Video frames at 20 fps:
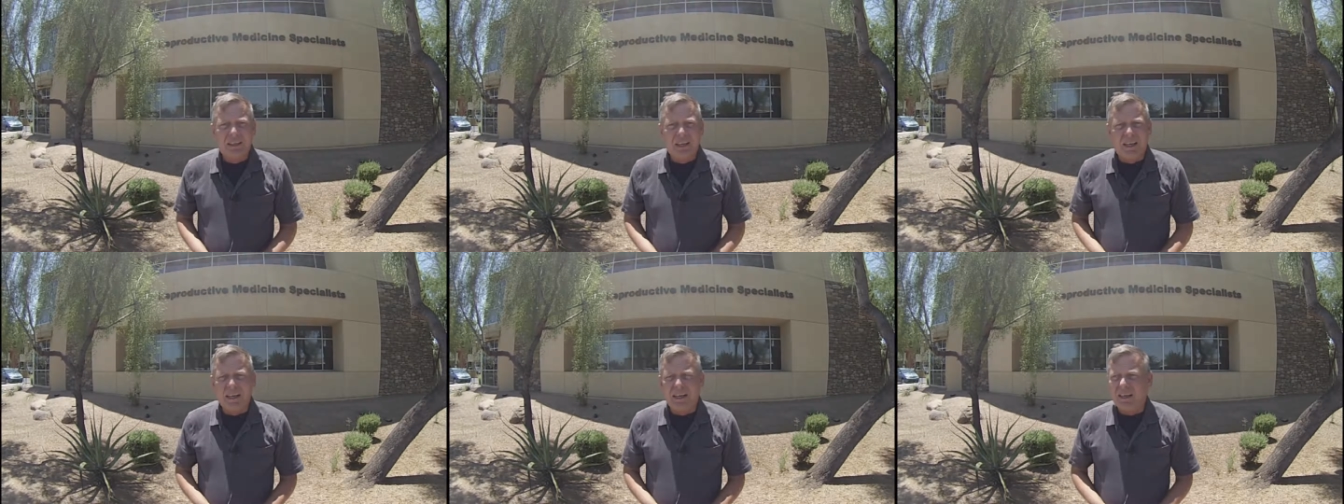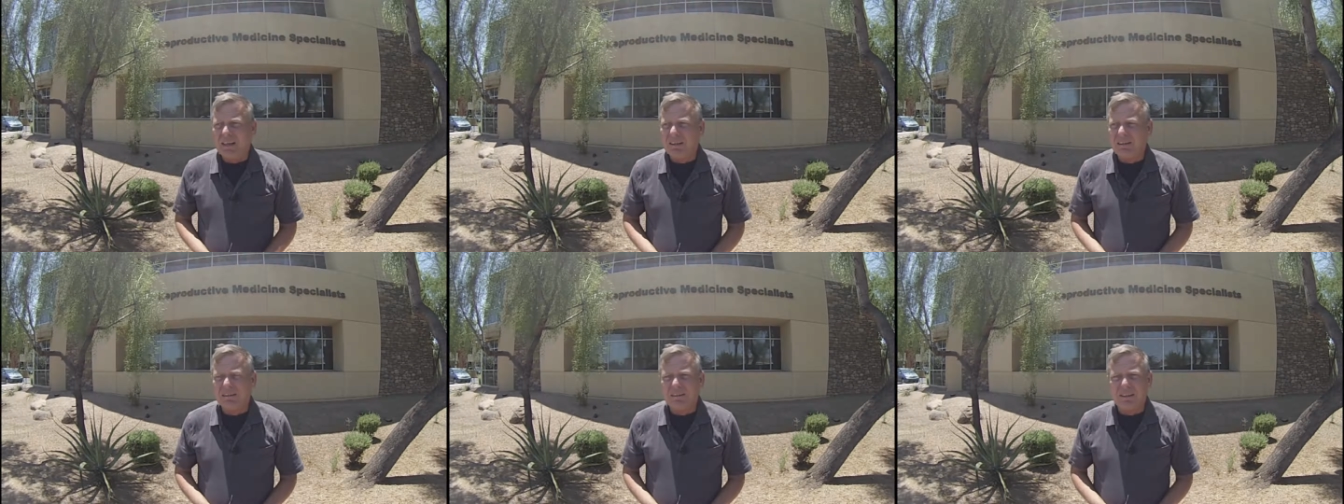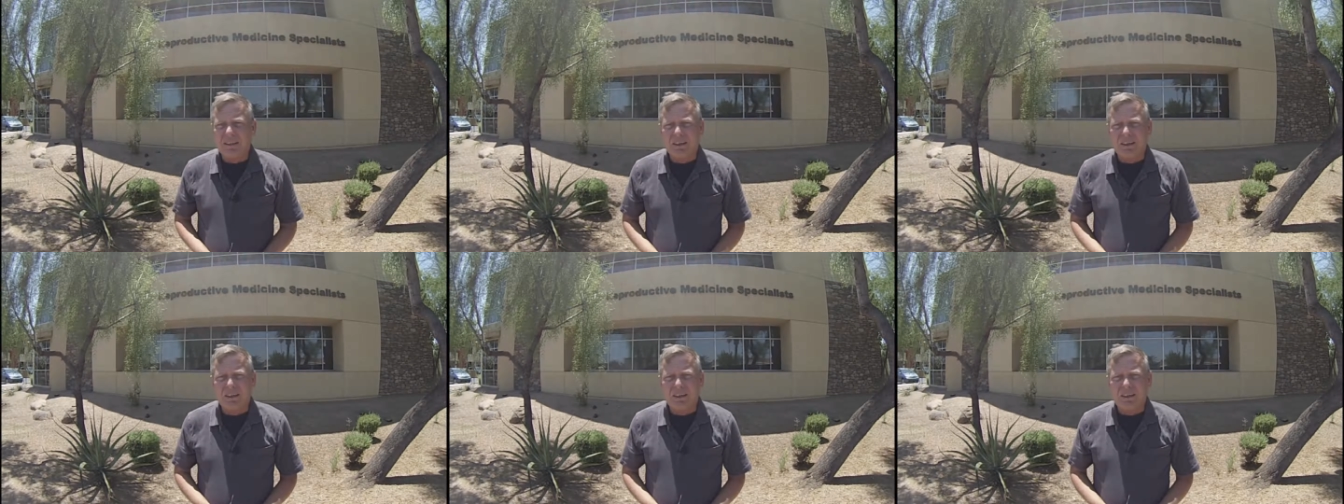And
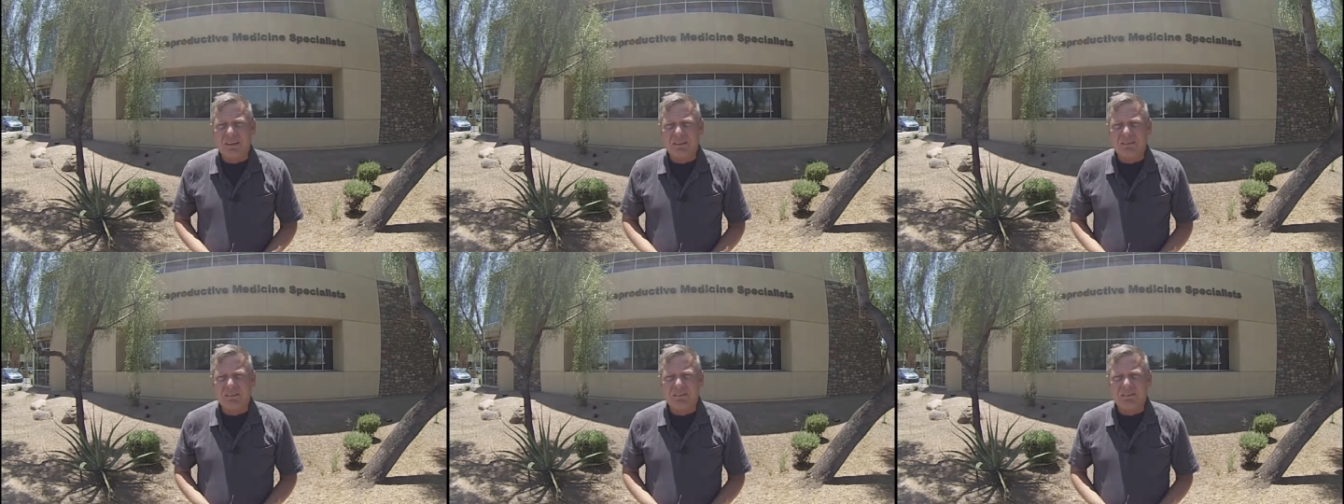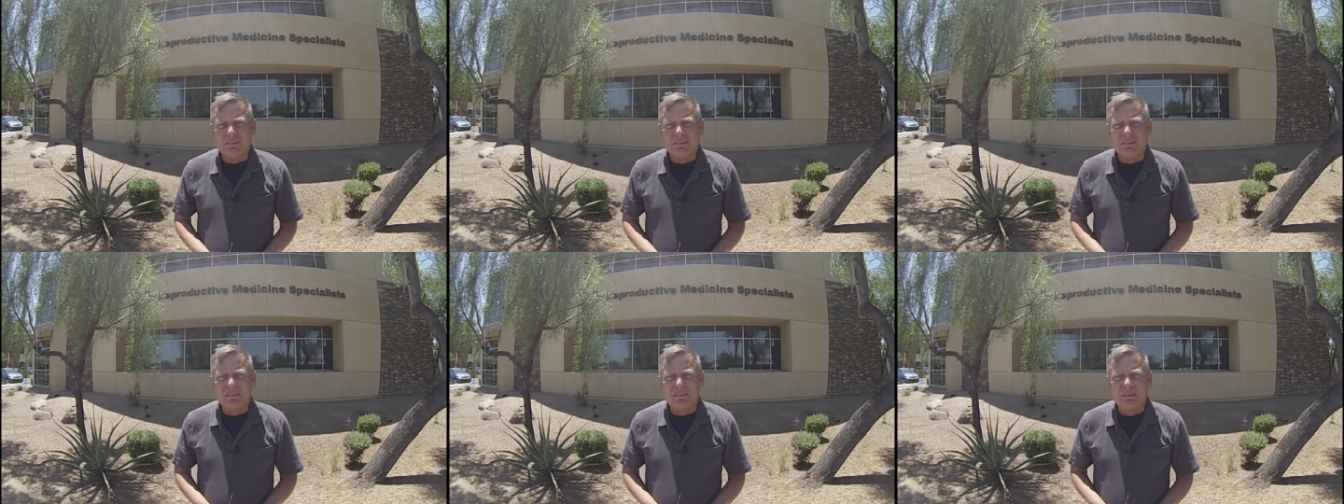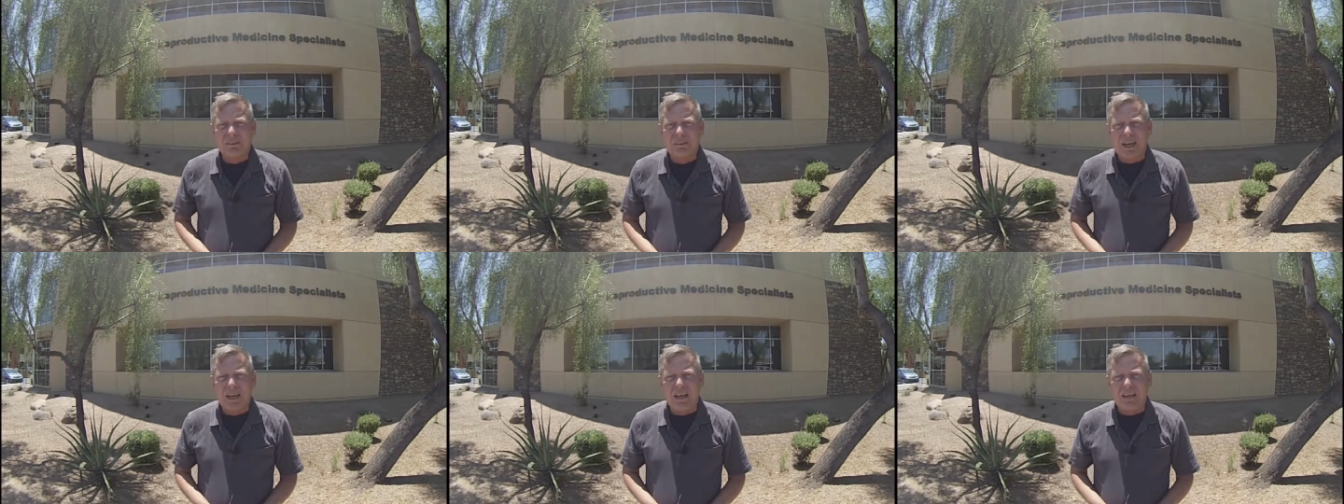
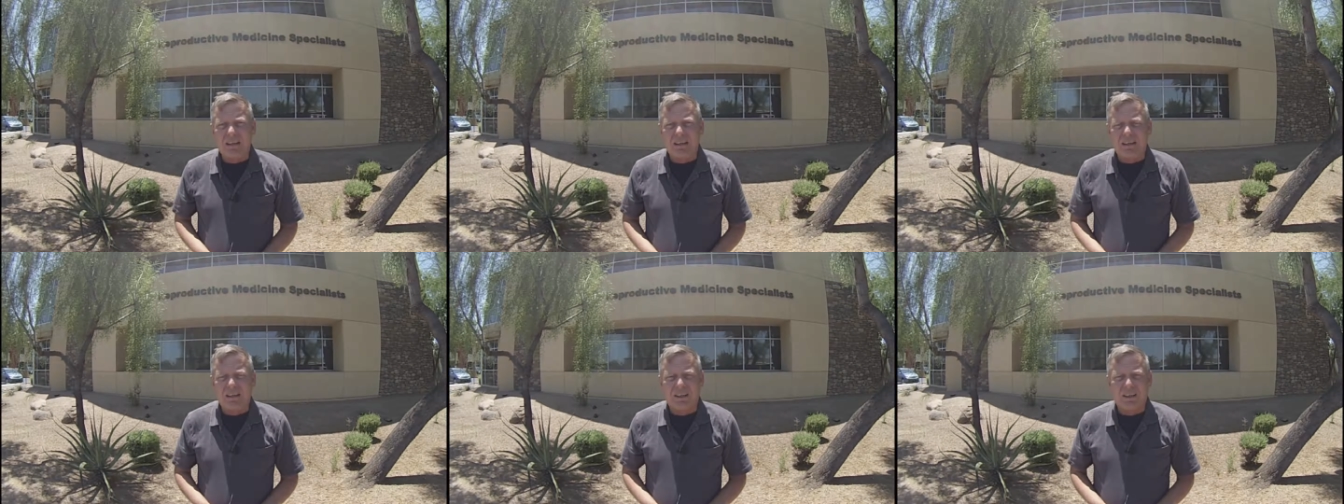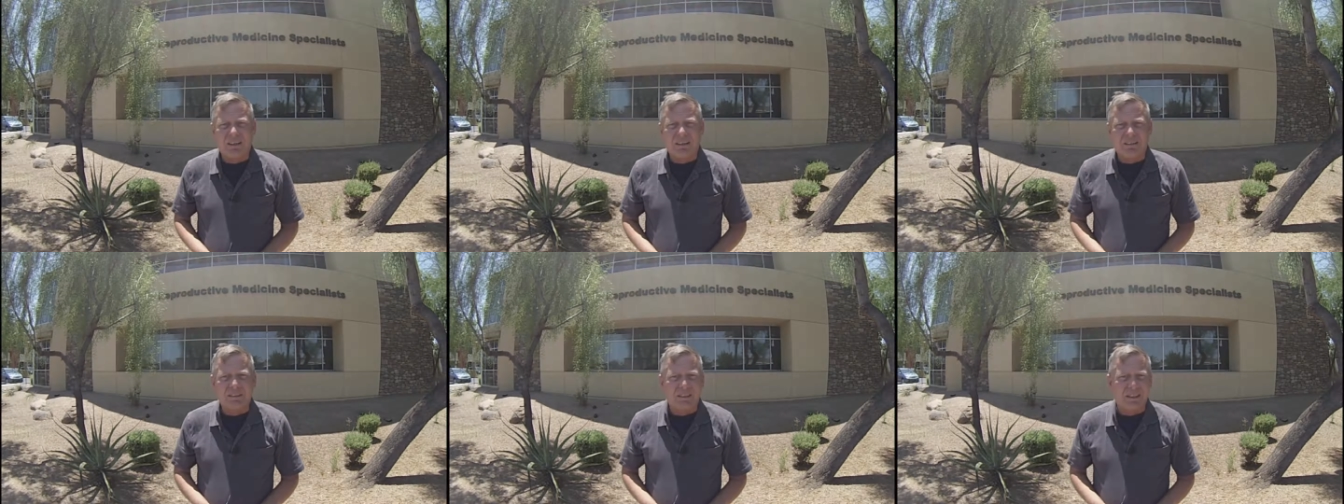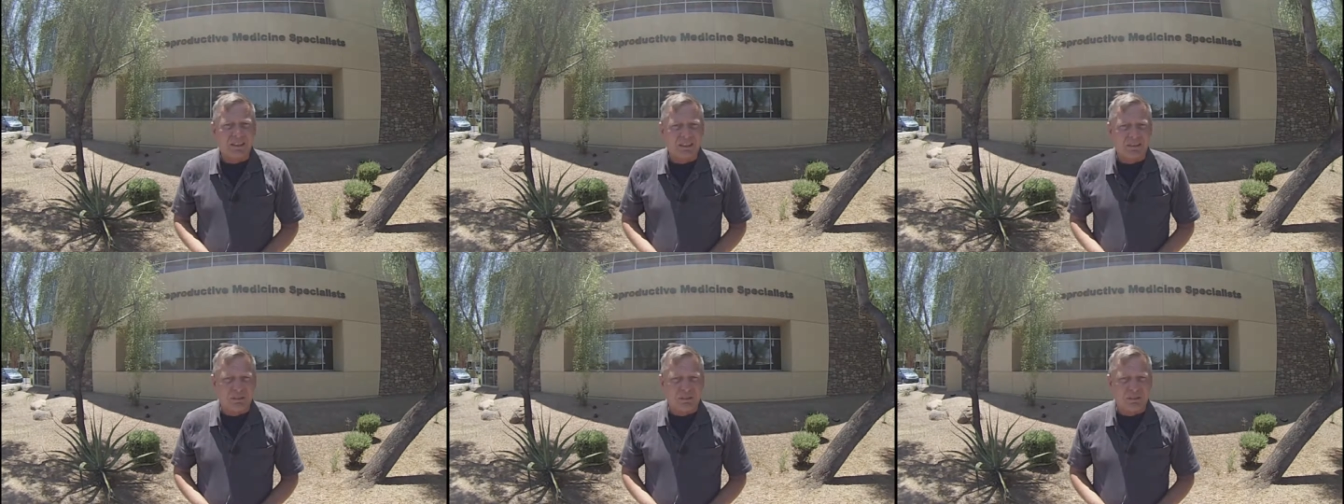the